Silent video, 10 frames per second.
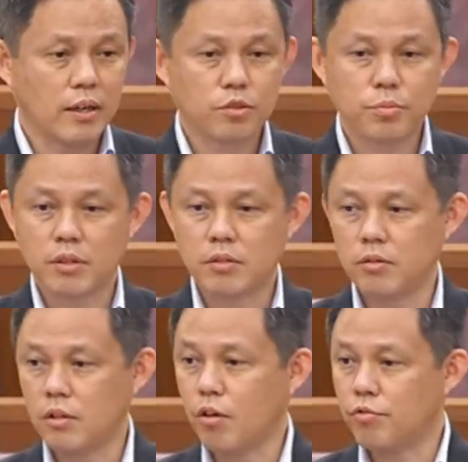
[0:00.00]
I speak
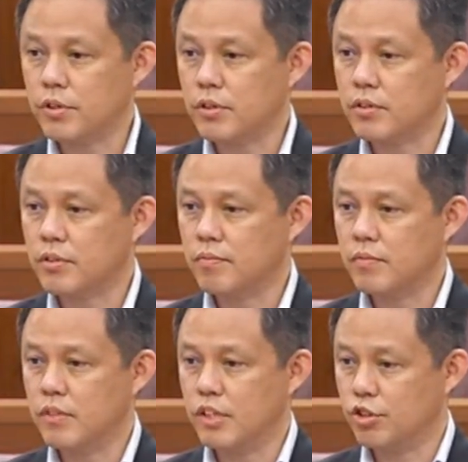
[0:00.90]
to the officers
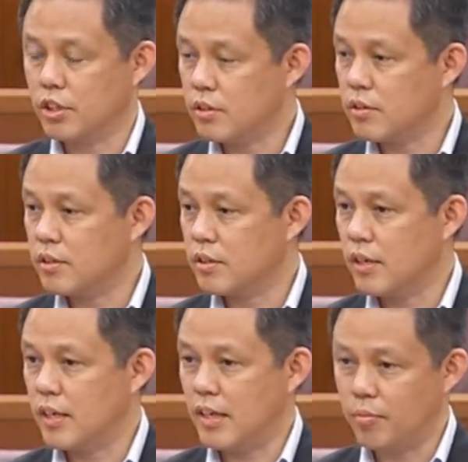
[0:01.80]
in JTC
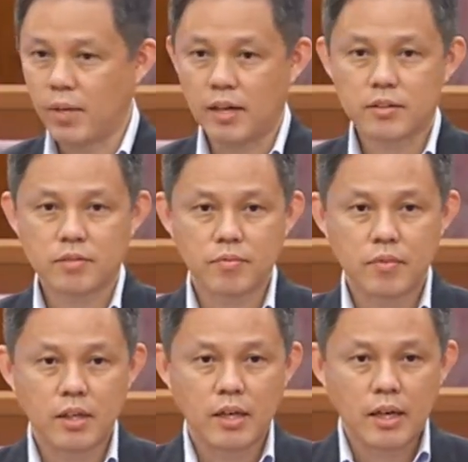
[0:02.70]
and NParks,
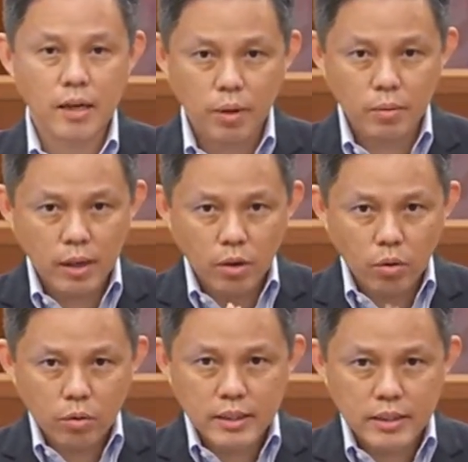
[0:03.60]
and when I
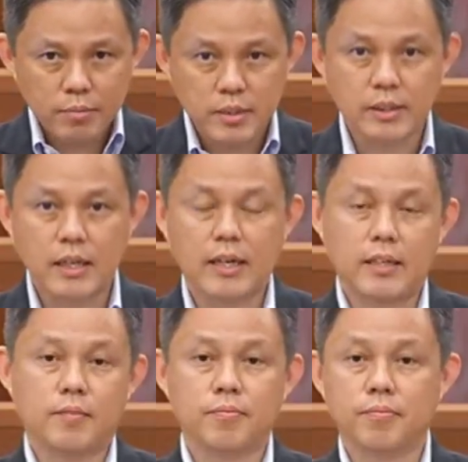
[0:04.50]
look at them in the
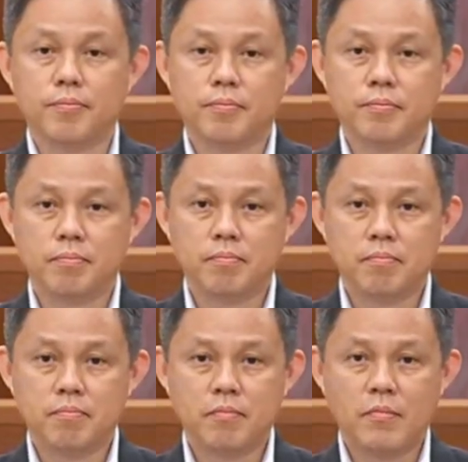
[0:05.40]
eye,
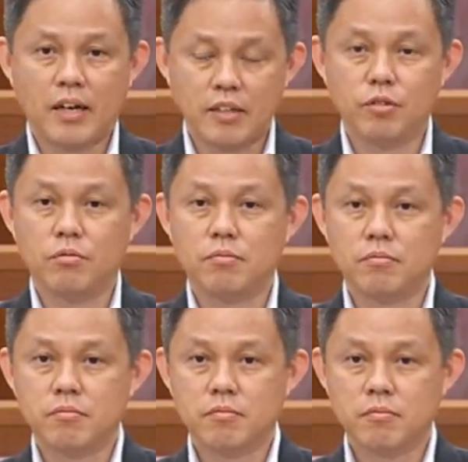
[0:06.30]
I know,
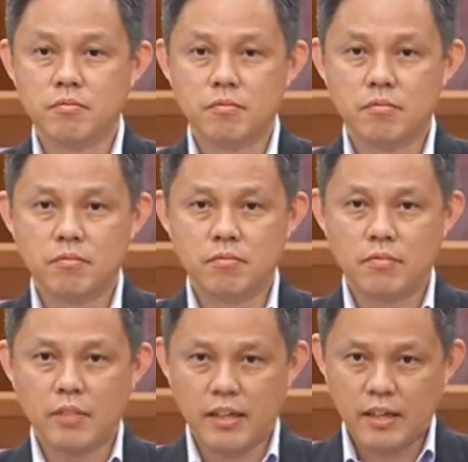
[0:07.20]

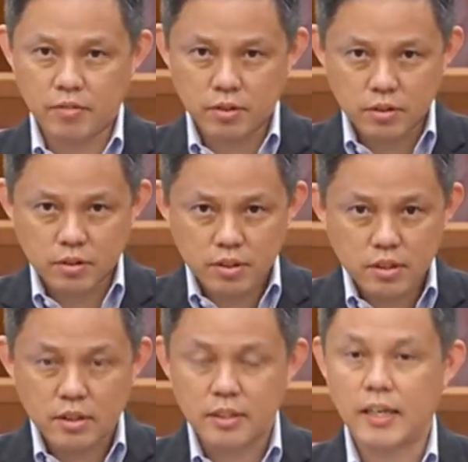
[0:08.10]
I have see
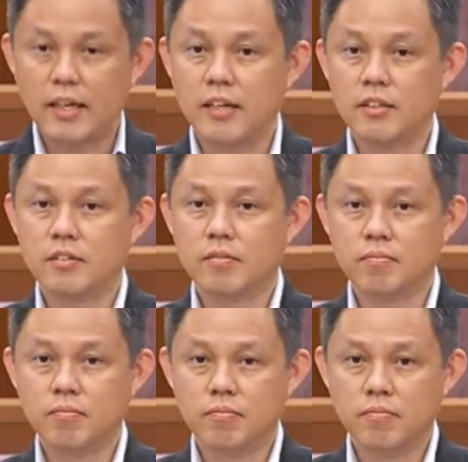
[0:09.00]
in their eyes
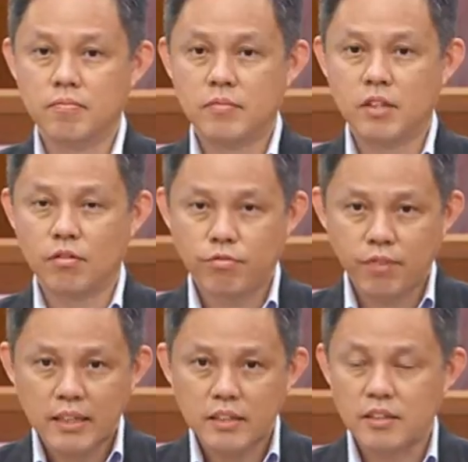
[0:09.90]
the
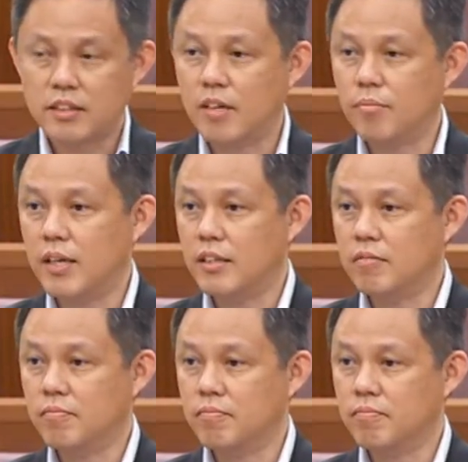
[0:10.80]
fire in their belly
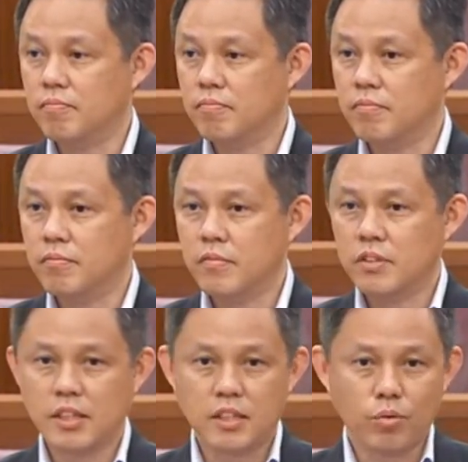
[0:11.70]

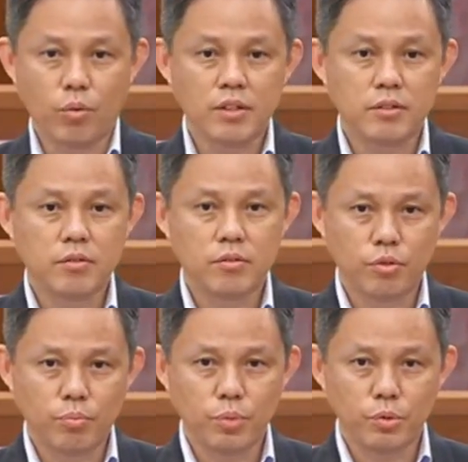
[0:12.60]
that they want
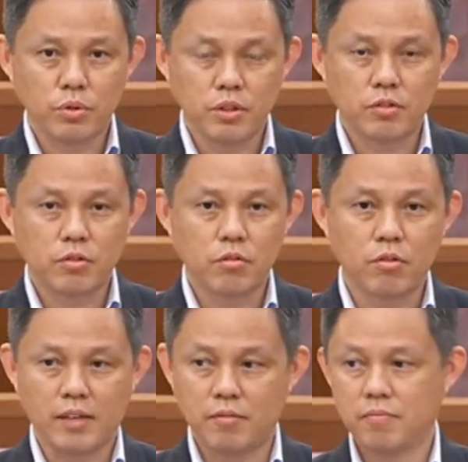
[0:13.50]
to put this right.